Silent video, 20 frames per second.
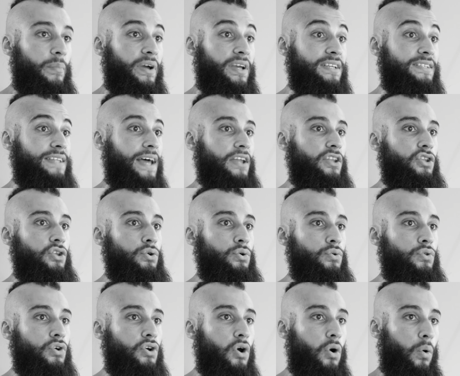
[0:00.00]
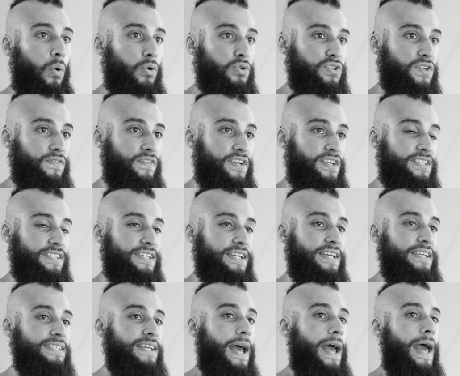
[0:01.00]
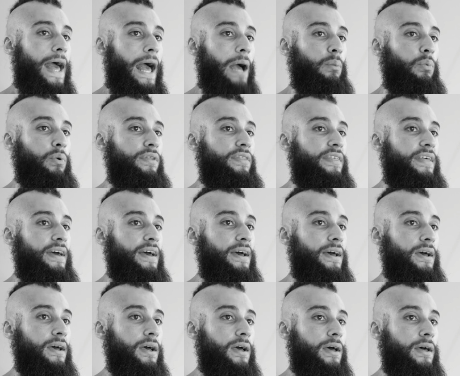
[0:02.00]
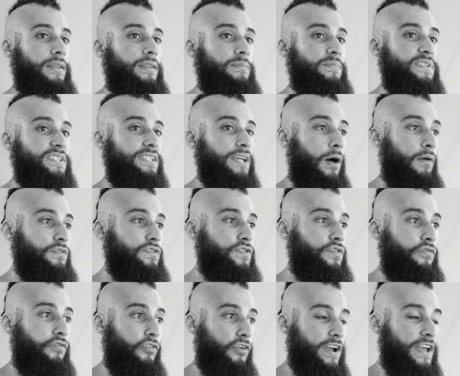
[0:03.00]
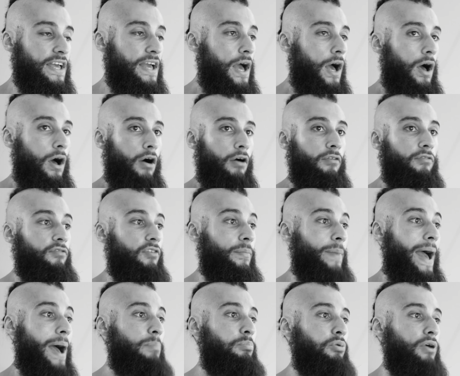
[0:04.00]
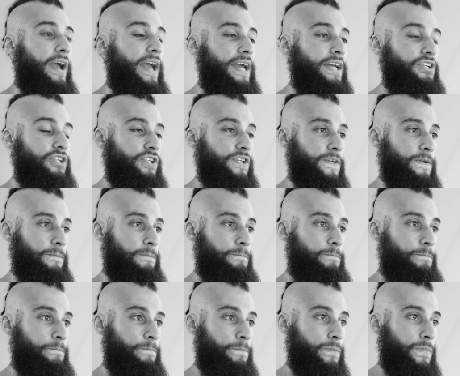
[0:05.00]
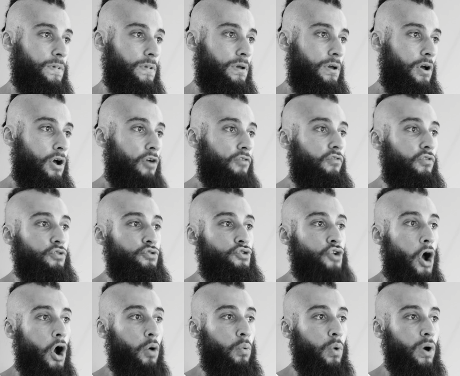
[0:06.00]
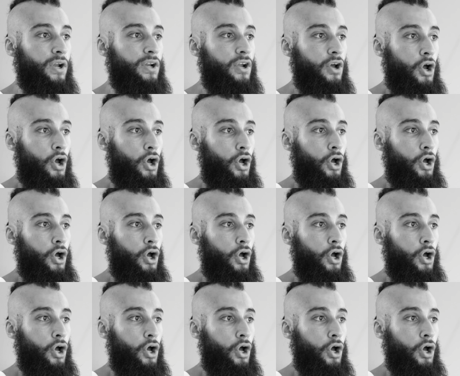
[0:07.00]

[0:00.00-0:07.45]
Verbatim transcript: because they knew the course of the disease and were there themselves free from apprehension. For no one